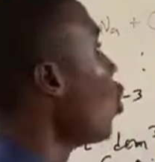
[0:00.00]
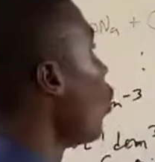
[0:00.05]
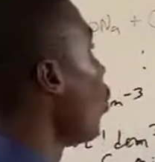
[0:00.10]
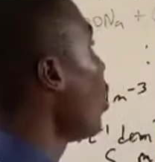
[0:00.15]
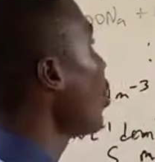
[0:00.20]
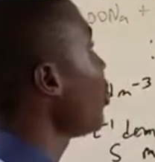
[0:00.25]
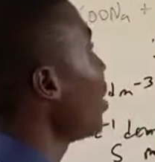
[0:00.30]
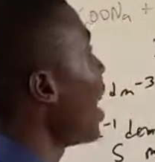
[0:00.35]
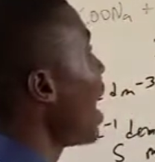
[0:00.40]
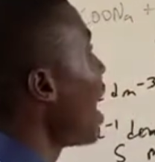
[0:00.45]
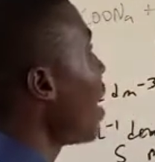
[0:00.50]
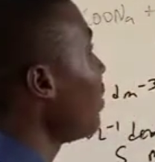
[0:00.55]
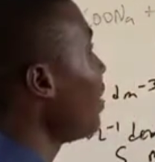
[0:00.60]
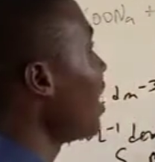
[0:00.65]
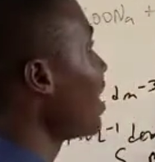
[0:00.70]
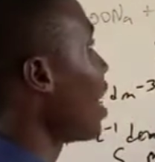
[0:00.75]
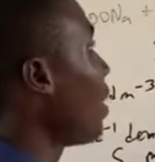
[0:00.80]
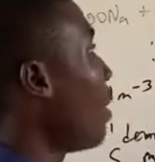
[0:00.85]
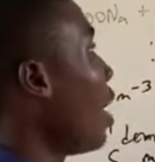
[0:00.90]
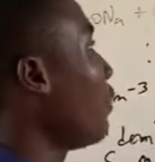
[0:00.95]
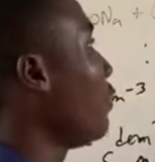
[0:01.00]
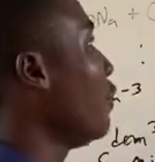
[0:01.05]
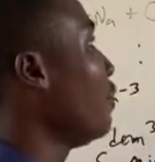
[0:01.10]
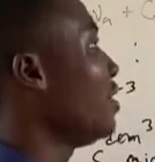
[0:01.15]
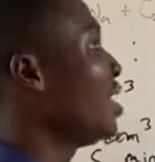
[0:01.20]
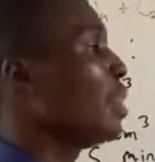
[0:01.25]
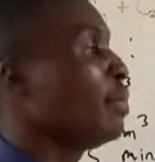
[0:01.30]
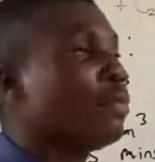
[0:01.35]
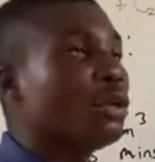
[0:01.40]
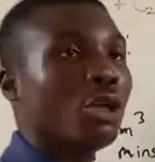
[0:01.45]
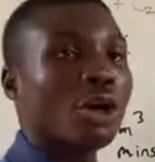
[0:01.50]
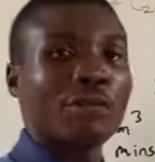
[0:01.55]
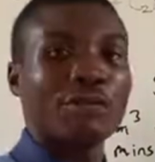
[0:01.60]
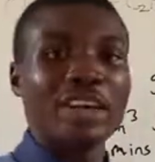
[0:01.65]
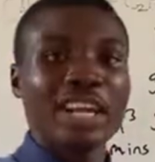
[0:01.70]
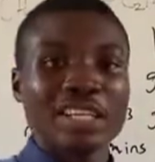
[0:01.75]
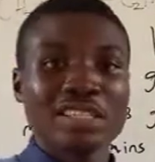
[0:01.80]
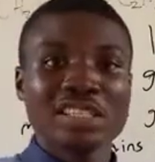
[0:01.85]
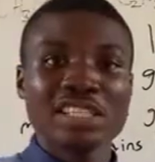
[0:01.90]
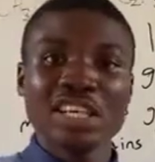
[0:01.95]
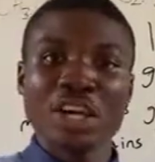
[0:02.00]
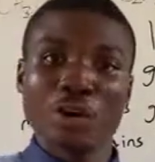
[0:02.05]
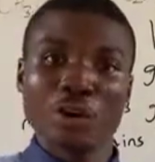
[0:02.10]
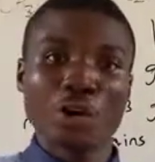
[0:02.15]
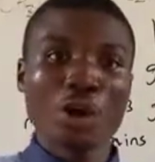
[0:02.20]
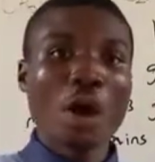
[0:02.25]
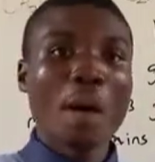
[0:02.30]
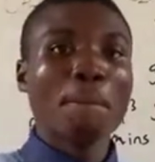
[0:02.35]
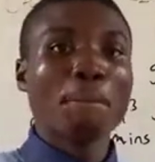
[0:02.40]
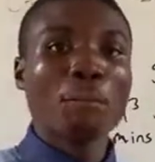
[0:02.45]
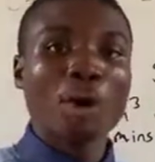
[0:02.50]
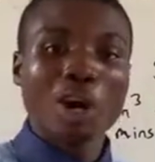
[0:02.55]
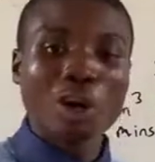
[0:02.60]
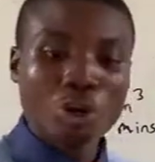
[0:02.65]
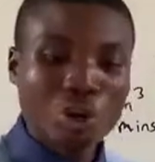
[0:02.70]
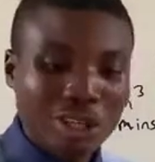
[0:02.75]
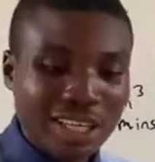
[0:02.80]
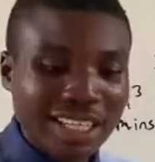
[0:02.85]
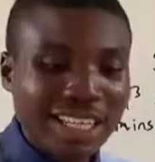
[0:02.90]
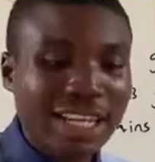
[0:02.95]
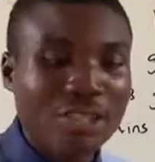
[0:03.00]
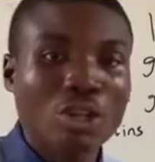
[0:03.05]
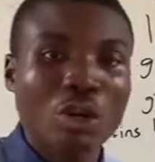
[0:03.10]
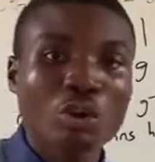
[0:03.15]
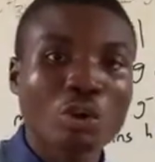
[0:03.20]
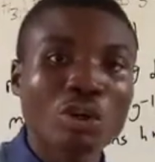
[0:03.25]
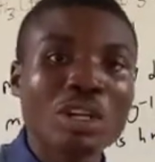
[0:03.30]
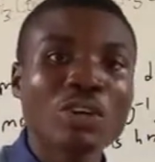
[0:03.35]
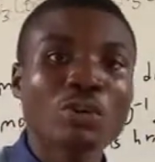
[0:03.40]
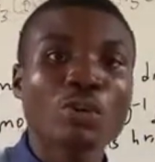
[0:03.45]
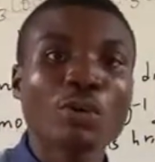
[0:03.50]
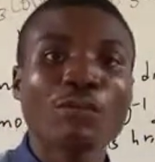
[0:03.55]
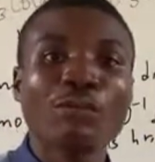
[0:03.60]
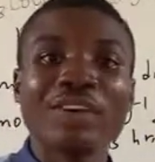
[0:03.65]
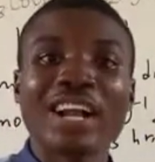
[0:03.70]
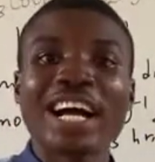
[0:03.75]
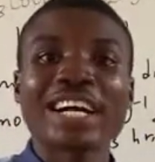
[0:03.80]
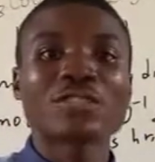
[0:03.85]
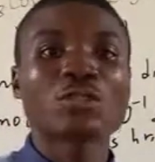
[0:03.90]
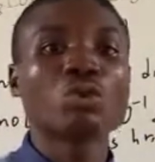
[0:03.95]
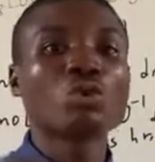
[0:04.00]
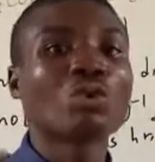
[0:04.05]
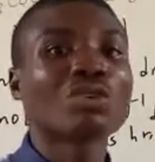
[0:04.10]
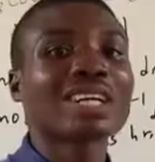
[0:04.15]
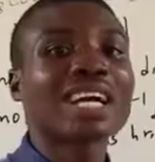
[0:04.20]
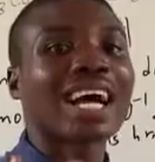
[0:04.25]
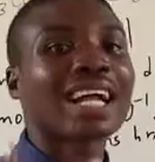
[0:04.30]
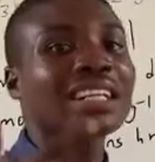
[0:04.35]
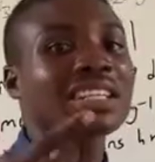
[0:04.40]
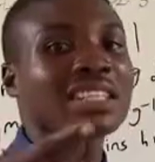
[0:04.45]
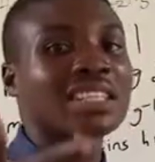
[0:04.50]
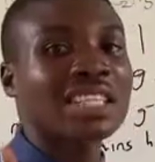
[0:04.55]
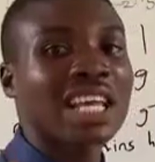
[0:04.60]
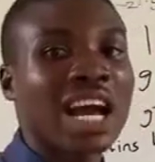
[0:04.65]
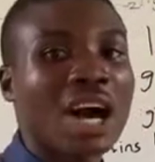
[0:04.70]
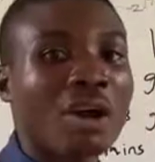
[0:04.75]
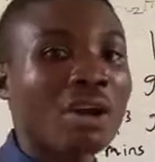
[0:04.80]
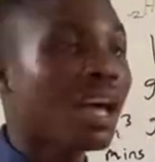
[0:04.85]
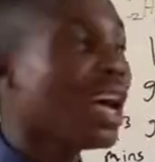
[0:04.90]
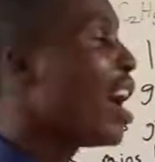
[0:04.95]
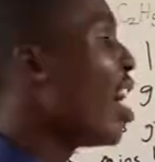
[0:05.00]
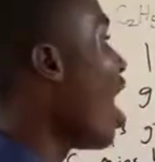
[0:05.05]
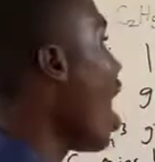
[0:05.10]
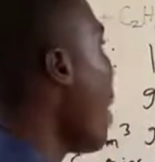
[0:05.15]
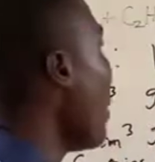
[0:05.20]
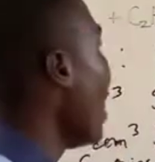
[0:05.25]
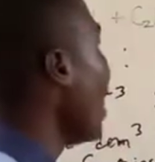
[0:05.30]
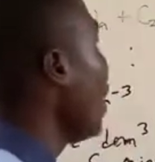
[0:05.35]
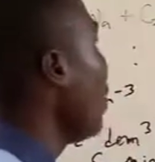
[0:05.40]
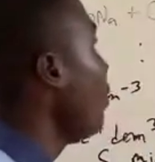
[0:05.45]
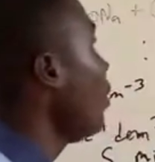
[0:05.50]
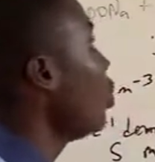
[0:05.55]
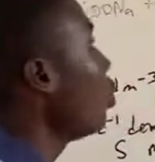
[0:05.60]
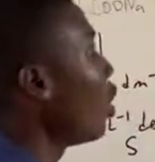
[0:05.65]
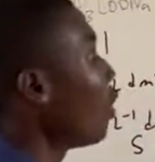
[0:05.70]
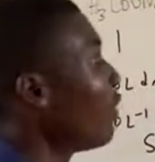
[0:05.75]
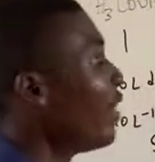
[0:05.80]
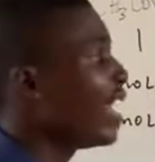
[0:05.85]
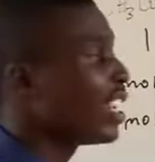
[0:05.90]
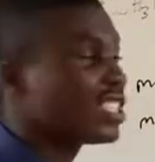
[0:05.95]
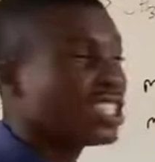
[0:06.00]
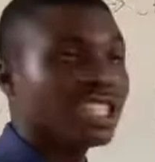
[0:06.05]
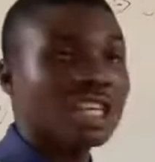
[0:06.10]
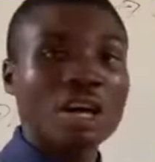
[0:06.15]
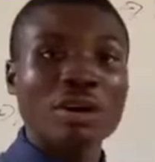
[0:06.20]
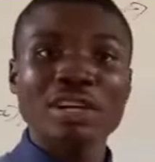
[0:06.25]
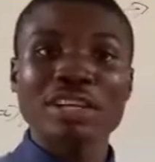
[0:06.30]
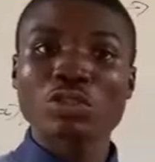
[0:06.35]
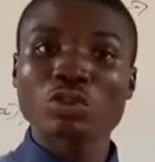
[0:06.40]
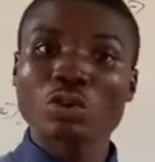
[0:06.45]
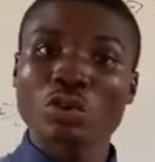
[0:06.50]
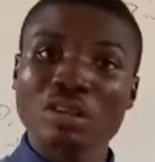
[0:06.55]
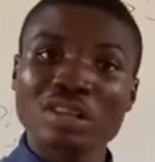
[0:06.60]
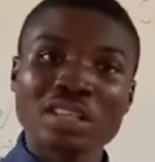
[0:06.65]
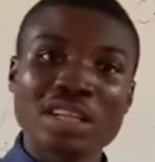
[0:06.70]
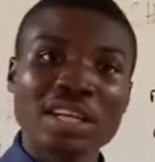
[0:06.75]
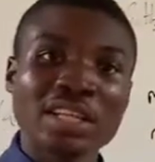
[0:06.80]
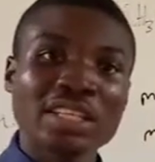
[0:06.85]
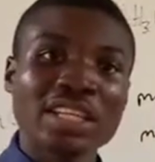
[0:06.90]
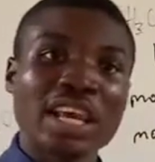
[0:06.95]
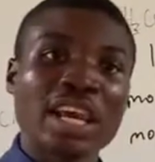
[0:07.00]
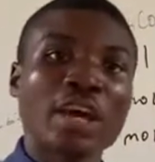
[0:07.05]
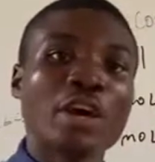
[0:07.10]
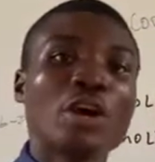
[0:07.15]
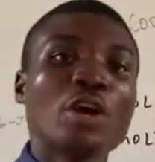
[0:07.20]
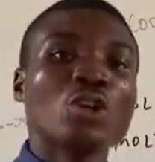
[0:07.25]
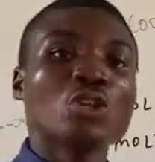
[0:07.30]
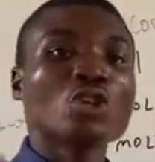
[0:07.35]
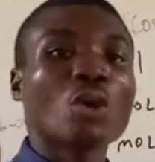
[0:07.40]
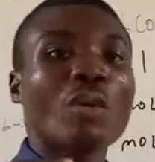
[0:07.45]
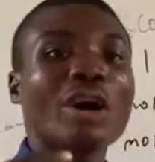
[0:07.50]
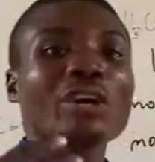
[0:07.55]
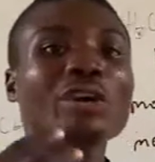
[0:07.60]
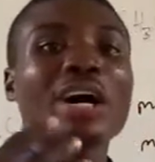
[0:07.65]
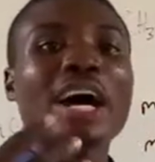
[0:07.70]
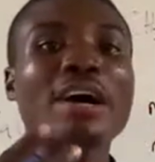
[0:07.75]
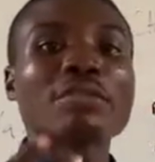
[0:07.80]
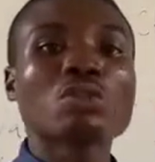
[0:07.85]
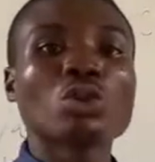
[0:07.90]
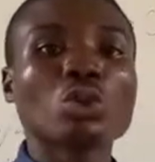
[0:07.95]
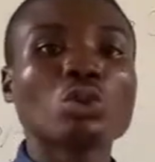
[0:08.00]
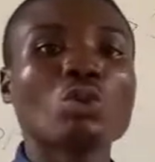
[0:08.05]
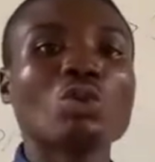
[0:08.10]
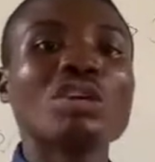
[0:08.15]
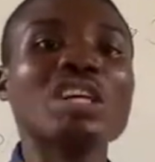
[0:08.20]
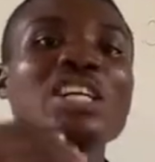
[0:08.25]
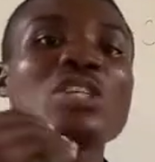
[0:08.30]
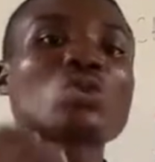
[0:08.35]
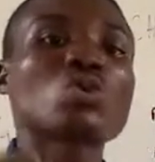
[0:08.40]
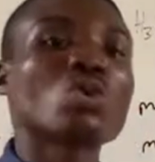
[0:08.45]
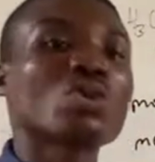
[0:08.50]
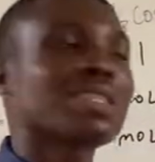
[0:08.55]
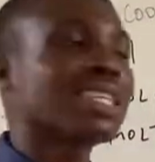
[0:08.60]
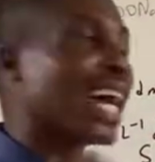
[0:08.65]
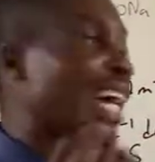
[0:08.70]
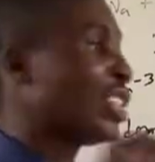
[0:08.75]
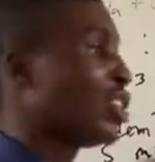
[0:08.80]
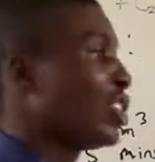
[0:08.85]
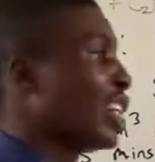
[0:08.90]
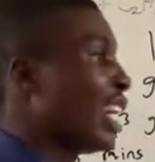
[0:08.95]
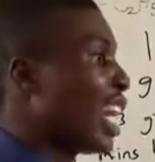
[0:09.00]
What you're having is about 15 ml of HCl. But looking at your conical flask, you can't tell how many ml of HCl is contained there. So what you have to do is to titrate.